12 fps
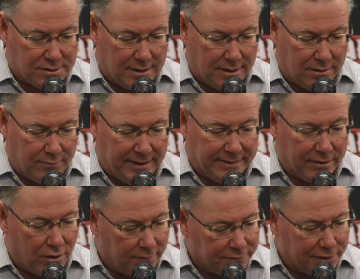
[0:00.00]
we didn't
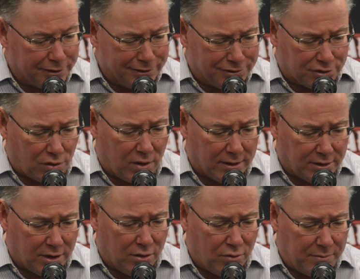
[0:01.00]
get off to a good start though,